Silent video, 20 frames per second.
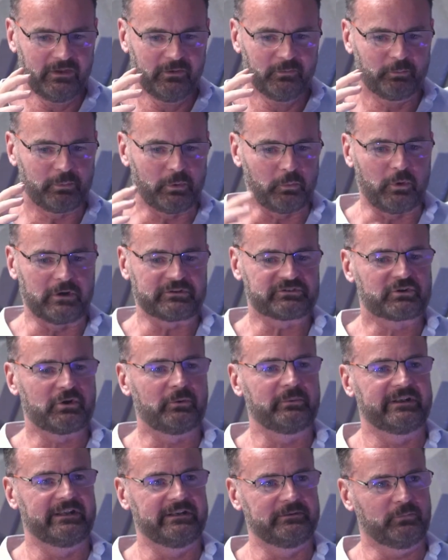But what's
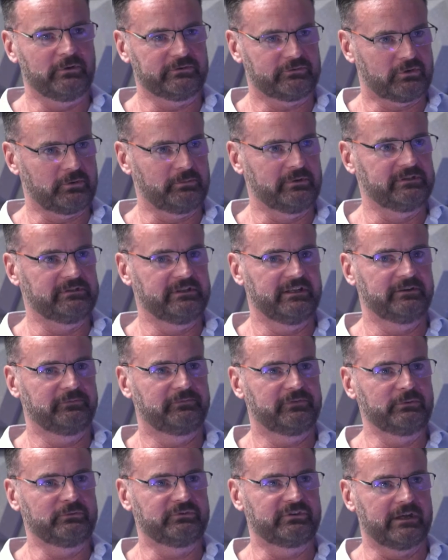coming in the
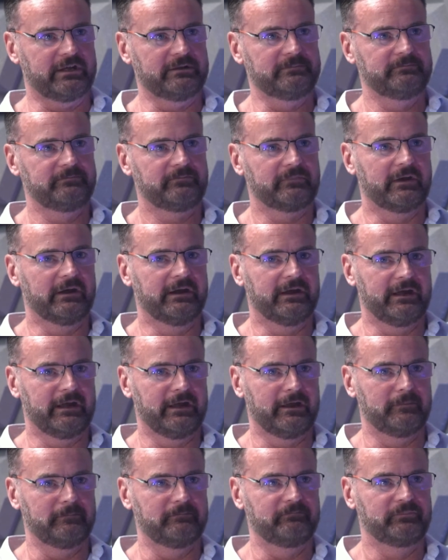future
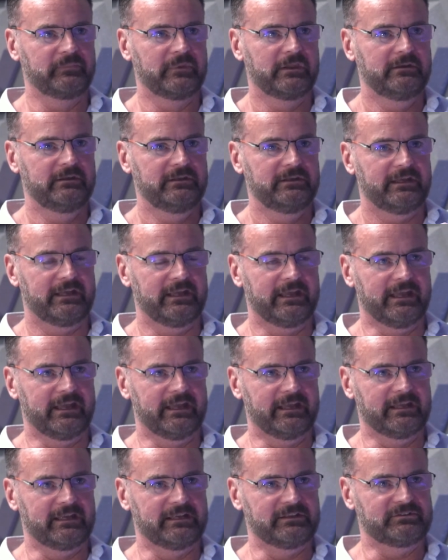
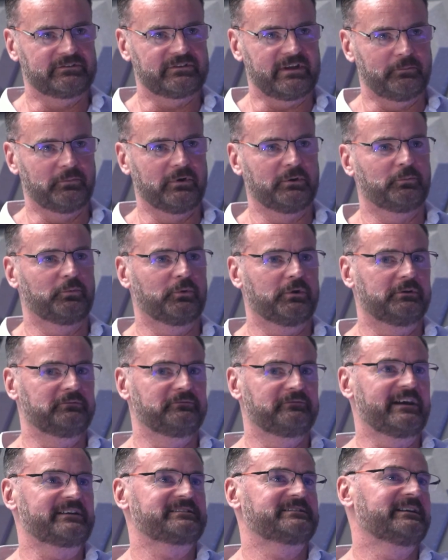is, and we're
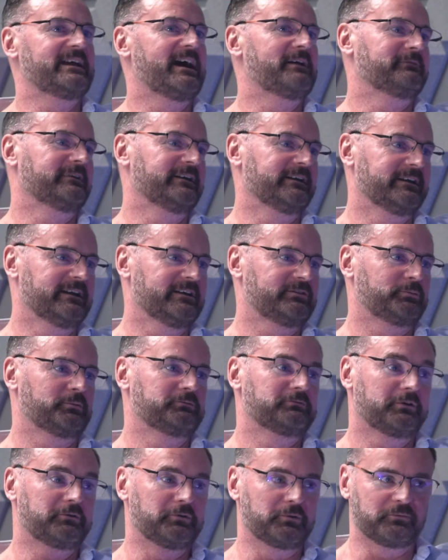investing heavily in this, we're
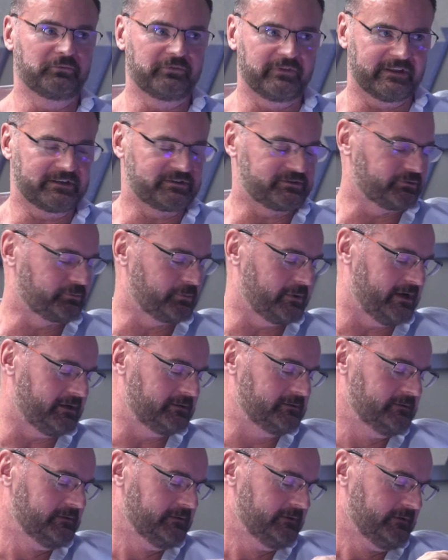recruiting for this as
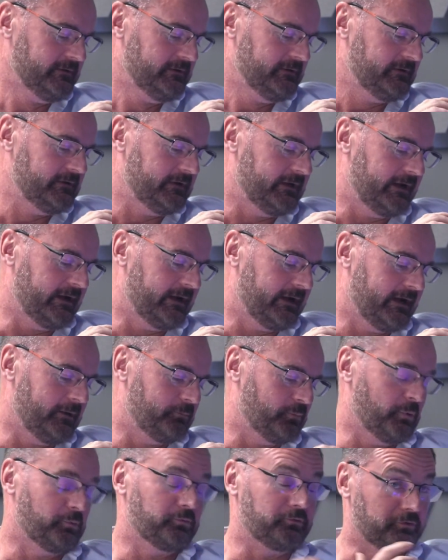well.
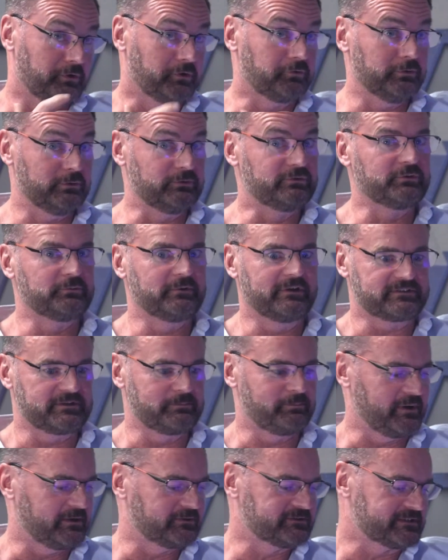We've recruited, we've actually
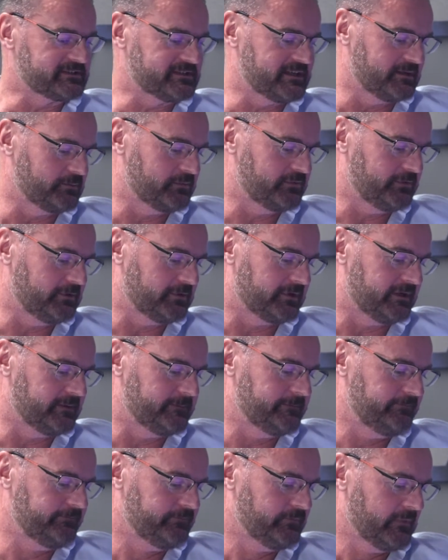built a team for it,
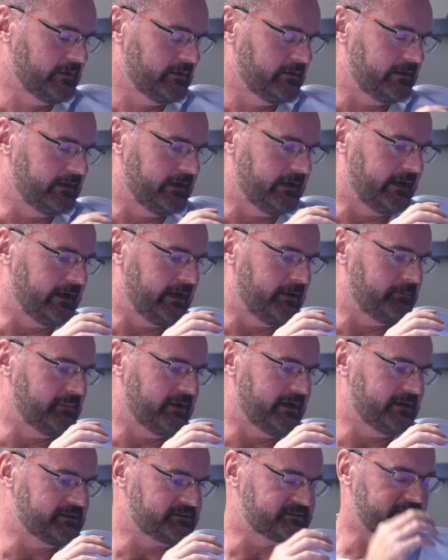
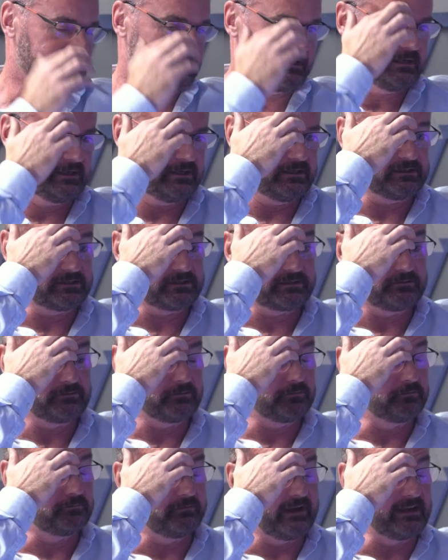is the
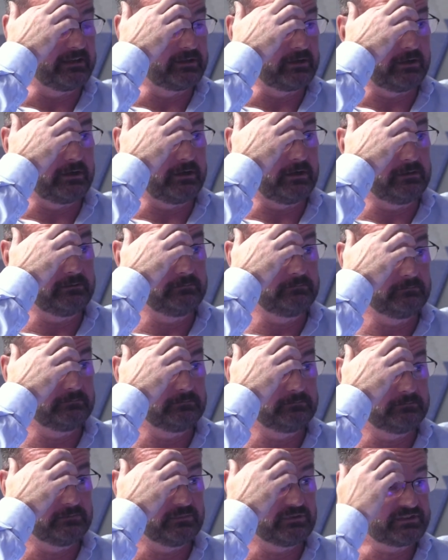Radar
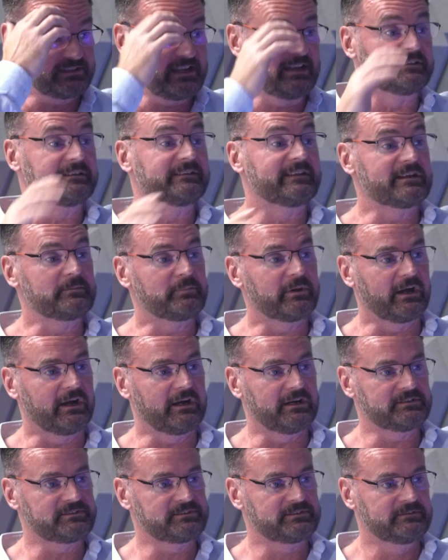standard
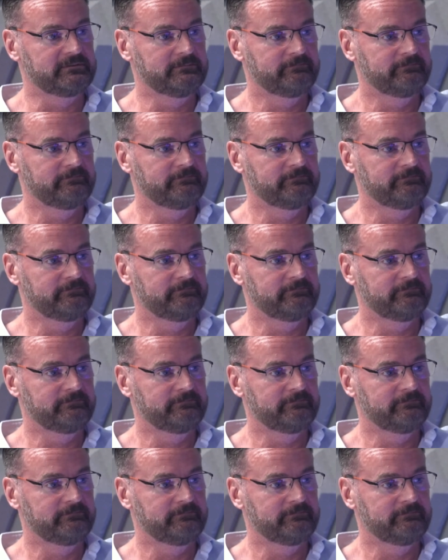APIs.